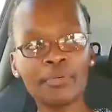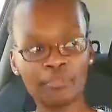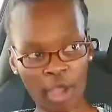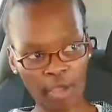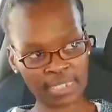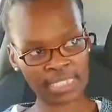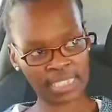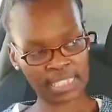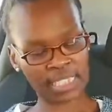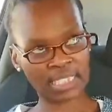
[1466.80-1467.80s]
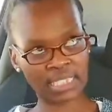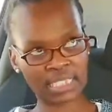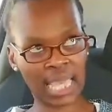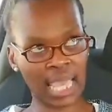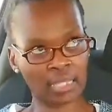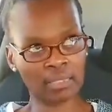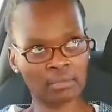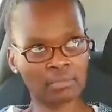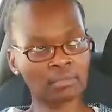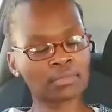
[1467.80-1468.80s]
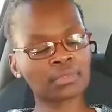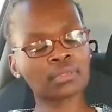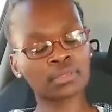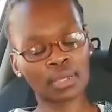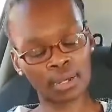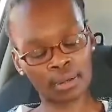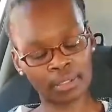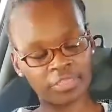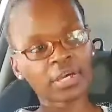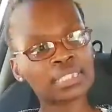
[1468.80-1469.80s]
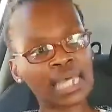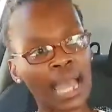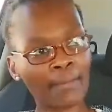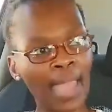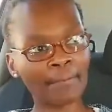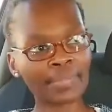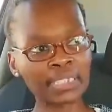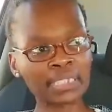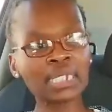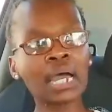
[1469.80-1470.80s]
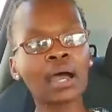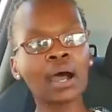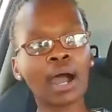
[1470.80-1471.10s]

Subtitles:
Yeah, before I was 16, then the third time happened.